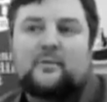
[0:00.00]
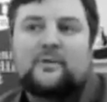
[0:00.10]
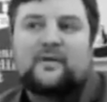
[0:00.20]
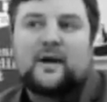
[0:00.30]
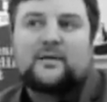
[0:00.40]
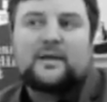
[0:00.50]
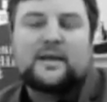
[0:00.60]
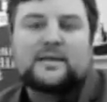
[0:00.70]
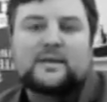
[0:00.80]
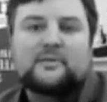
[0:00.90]
we found
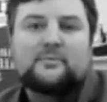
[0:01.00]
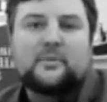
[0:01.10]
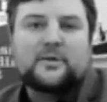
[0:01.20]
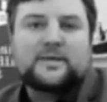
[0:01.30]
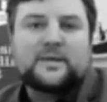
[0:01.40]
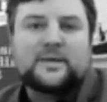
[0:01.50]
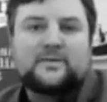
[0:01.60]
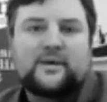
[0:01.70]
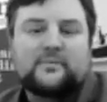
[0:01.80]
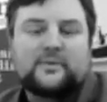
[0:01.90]
that most of the
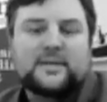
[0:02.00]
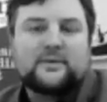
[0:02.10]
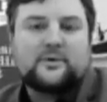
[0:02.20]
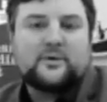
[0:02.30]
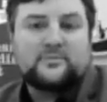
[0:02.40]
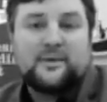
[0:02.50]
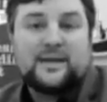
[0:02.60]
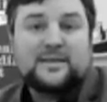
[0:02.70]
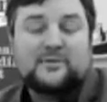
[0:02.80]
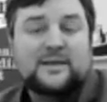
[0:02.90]
developers that quoted
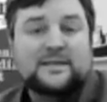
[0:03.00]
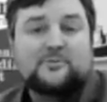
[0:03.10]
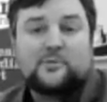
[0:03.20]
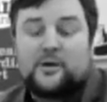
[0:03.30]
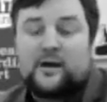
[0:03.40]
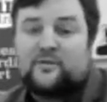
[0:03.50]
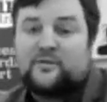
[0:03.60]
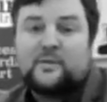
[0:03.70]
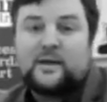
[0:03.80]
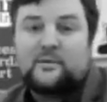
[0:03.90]
back to us were
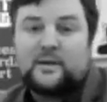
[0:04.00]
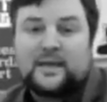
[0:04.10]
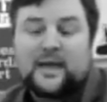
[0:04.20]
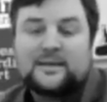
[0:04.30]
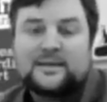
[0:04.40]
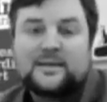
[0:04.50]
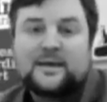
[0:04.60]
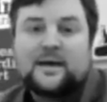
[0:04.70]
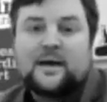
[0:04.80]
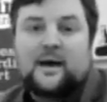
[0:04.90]
unfamiliar with that
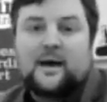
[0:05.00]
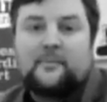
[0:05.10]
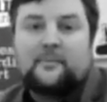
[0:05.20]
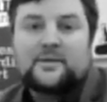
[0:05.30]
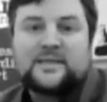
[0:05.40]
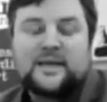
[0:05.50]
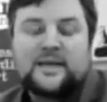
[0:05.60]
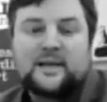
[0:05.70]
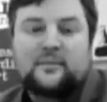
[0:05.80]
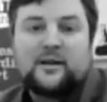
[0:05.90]

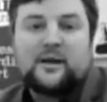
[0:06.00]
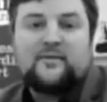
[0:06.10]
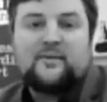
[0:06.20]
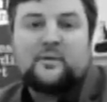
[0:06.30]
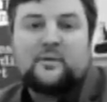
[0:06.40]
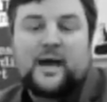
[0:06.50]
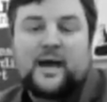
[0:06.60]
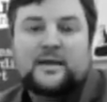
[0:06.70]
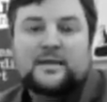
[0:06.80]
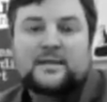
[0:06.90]
particular platform,
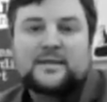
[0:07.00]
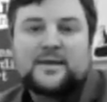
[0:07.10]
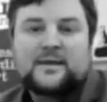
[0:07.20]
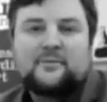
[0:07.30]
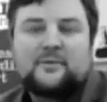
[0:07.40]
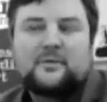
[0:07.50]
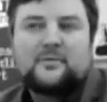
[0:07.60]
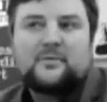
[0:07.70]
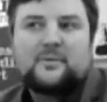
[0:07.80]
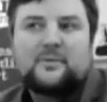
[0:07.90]
and
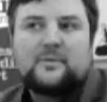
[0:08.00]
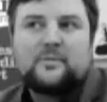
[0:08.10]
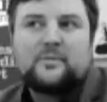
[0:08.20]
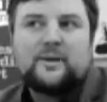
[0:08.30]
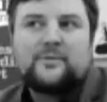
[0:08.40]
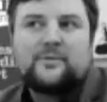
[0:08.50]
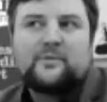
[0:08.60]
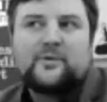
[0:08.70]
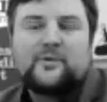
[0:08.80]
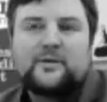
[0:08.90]

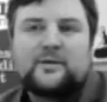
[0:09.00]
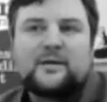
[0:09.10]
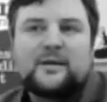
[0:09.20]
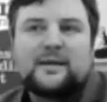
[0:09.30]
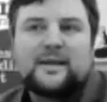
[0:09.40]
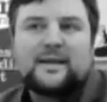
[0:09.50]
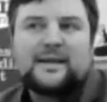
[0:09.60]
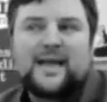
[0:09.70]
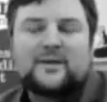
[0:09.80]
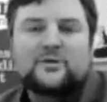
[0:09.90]
we were
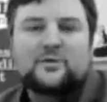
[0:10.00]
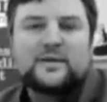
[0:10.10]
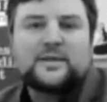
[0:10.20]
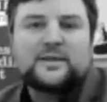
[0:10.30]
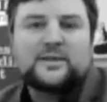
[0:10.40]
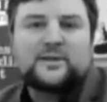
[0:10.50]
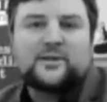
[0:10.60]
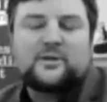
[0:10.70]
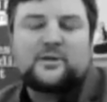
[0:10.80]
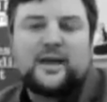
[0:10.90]
then drawn
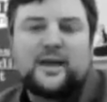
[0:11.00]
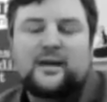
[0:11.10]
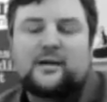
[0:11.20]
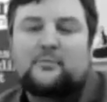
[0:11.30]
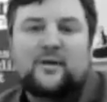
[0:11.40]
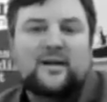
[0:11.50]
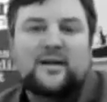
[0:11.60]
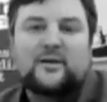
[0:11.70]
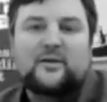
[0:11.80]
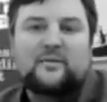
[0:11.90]
into looking at a
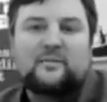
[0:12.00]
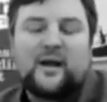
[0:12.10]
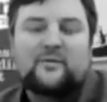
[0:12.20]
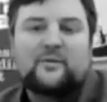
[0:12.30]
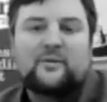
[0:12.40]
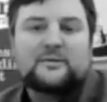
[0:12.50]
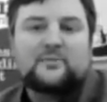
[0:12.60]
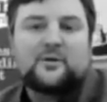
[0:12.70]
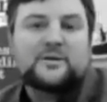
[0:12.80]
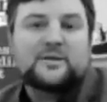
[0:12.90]
completely new platform as
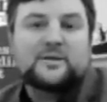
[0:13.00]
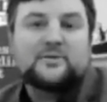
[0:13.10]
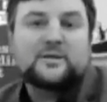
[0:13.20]
opposed to